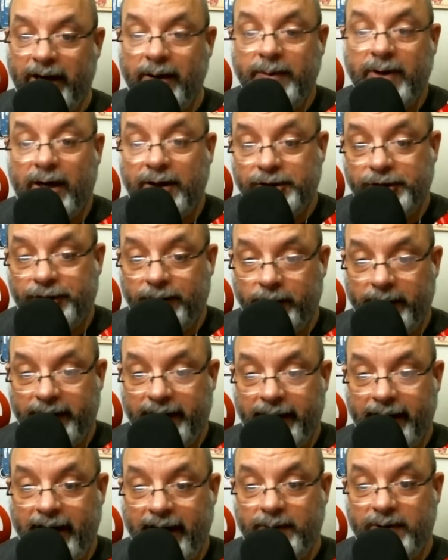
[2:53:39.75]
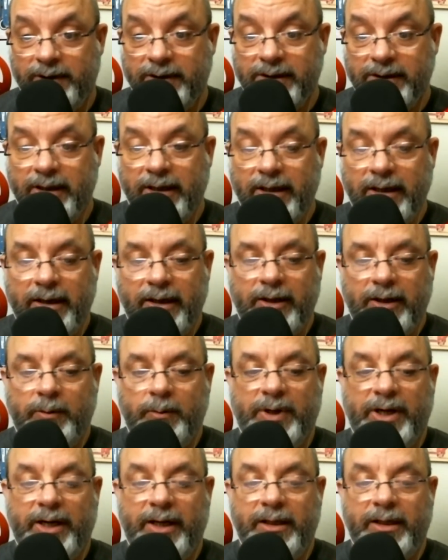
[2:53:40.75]
I'm not sure when it happens,
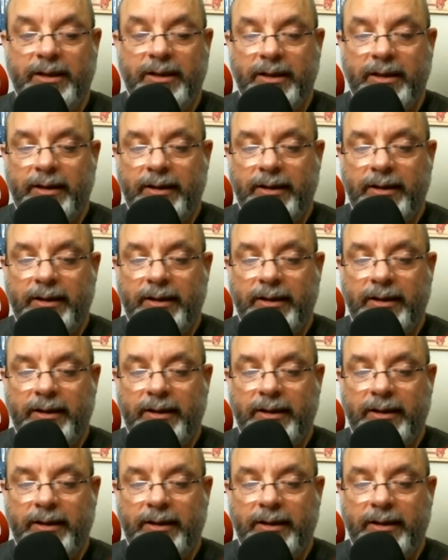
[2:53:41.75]
but